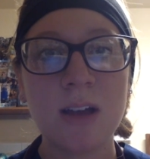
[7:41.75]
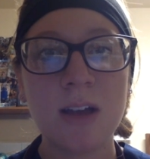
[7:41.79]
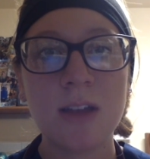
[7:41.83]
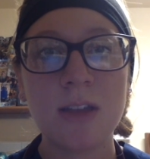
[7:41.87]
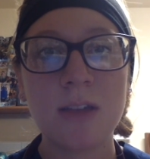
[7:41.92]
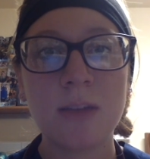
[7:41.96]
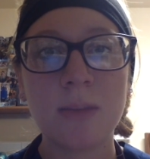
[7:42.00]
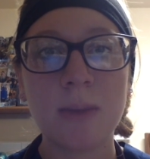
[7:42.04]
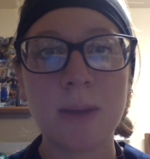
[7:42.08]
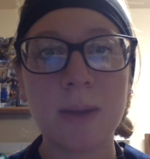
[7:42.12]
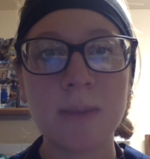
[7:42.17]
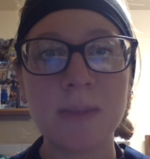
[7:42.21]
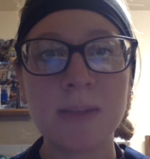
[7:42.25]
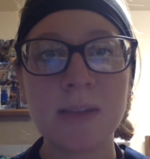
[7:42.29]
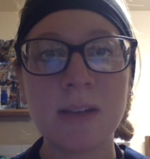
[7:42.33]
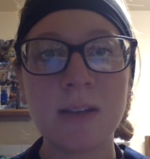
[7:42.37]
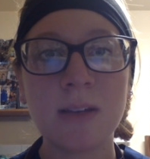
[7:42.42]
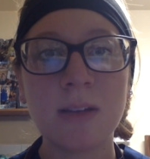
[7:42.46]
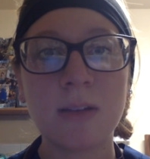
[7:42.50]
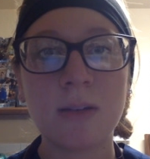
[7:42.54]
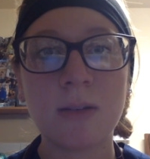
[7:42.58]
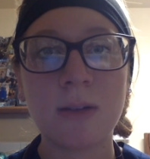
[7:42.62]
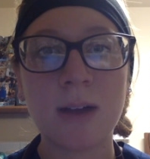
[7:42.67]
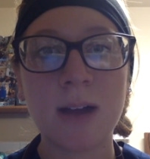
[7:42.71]
The ribs and
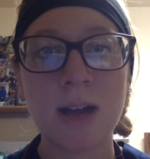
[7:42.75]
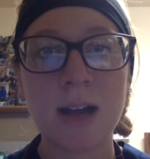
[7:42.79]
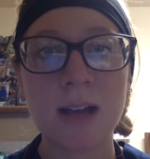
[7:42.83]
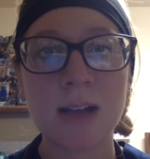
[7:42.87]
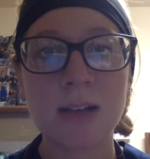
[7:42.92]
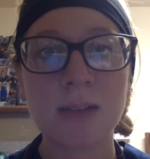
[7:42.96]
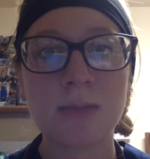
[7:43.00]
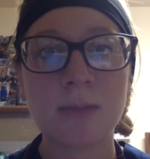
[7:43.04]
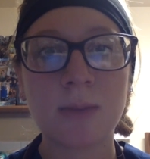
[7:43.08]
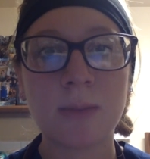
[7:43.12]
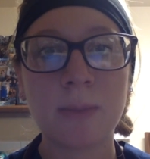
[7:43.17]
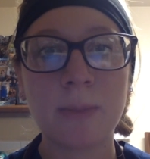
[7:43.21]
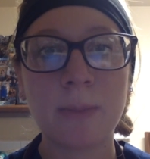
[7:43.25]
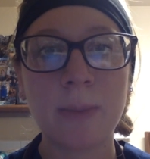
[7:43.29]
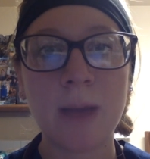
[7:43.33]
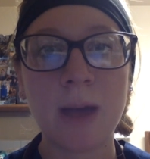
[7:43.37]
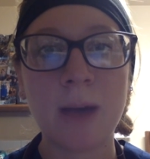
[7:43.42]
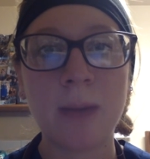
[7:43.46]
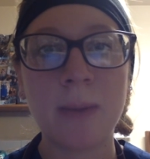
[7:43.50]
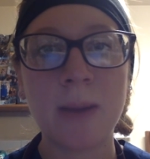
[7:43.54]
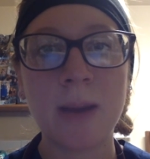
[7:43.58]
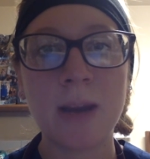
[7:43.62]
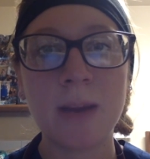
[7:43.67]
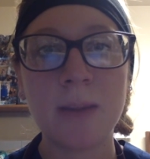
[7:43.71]
thorax were
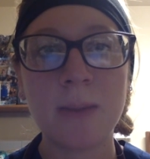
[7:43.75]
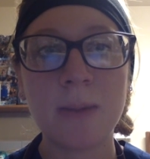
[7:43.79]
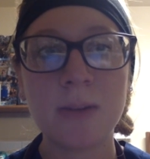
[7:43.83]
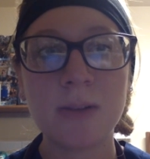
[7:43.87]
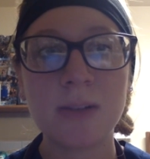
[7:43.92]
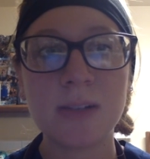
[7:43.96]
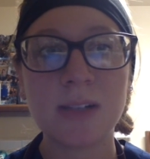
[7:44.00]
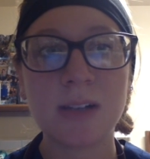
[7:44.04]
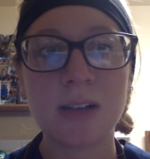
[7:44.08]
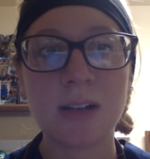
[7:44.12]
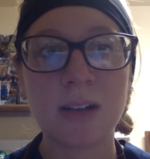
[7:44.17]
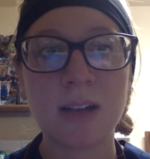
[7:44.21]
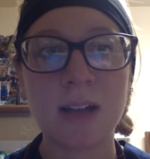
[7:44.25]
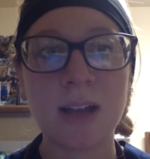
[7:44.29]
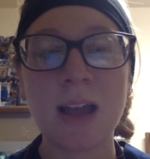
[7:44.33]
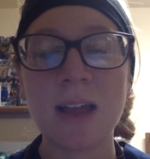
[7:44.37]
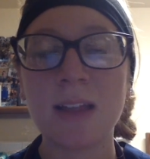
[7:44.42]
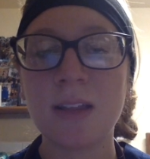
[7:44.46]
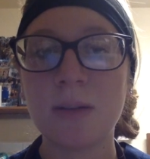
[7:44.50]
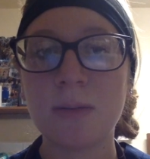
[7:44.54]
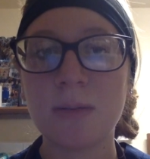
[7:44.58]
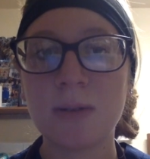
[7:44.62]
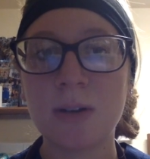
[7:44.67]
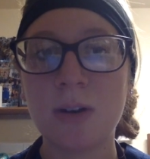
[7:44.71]
palpated posteriorly and
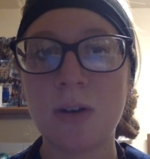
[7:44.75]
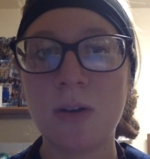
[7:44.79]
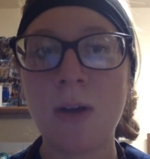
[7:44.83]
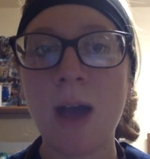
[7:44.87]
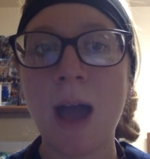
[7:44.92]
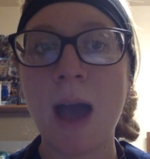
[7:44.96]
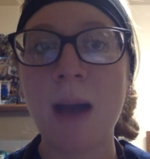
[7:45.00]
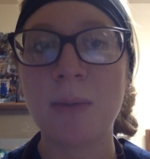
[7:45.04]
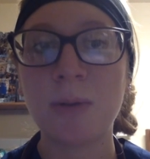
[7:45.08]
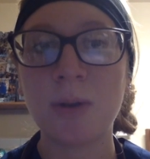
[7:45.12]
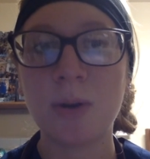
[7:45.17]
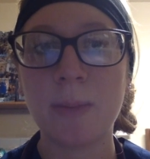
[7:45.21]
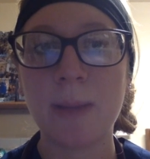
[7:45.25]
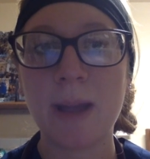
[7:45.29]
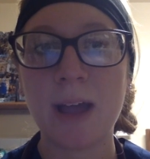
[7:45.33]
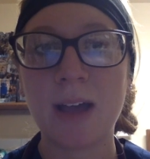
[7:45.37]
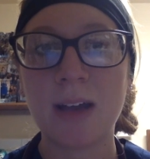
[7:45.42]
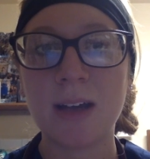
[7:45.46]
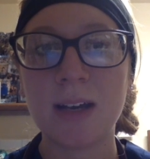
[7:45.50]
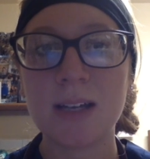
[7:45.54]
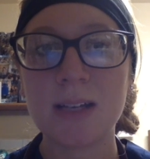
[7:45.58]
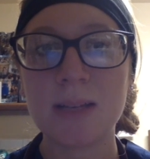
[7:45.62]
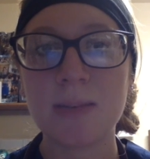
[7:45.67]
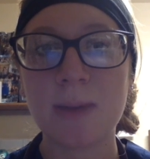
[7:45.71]
there were no
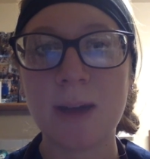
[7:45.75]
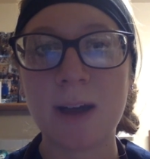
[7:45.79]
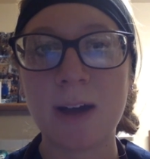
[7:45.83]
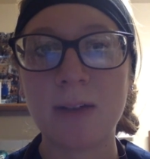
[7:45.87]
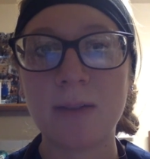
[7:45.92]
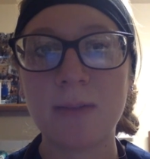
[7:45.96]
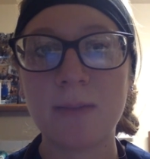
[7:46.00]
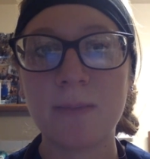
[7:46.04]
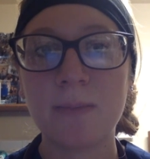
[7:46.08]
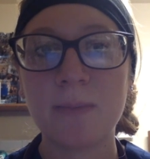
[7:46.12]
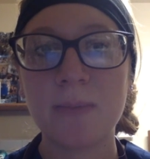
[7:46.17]
abnormalities found.